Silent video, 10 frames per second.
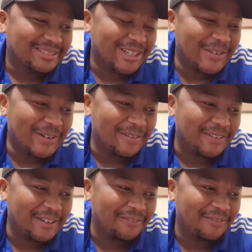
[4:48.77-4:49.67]
Come on,
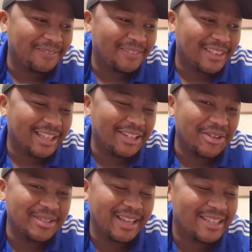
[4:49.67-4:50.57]
fam. Right, you
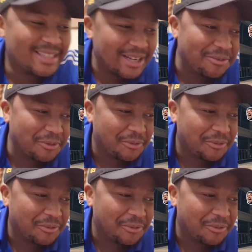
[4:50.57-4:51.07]
use the inside of